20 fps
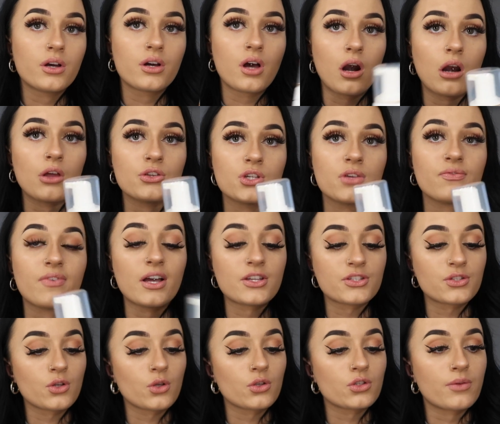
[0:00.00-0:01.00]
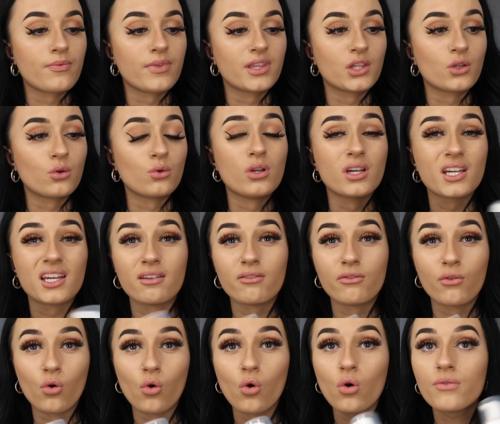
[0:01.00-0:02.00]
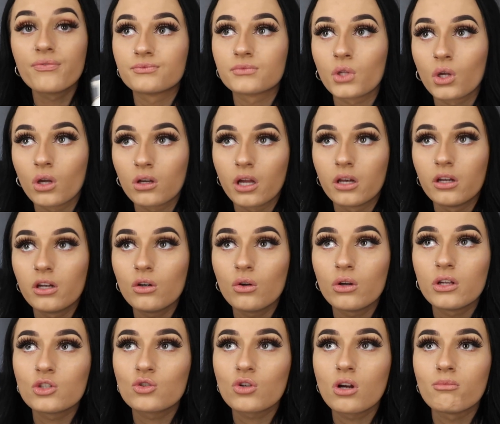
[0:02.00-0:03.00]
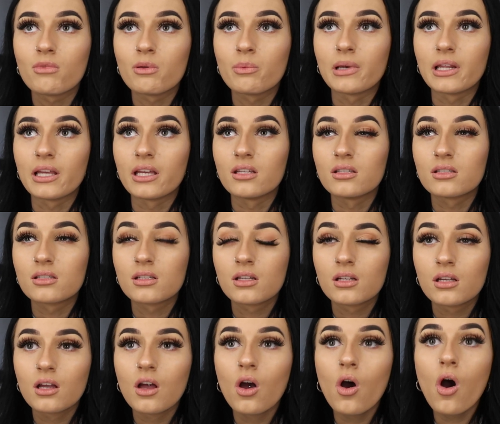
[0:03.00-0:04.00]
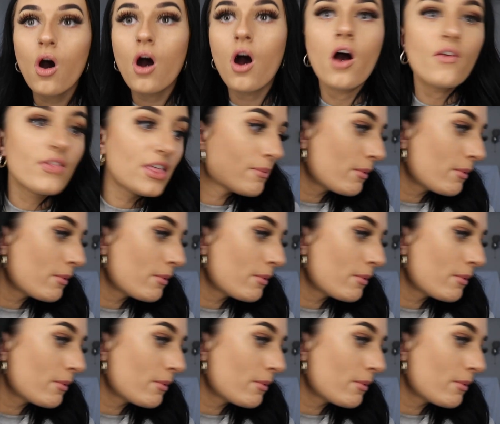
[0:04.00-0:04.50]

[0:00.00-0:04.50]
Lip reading: colour, so if that's something that you're looking for. Can you not interrupt me, please? Oh,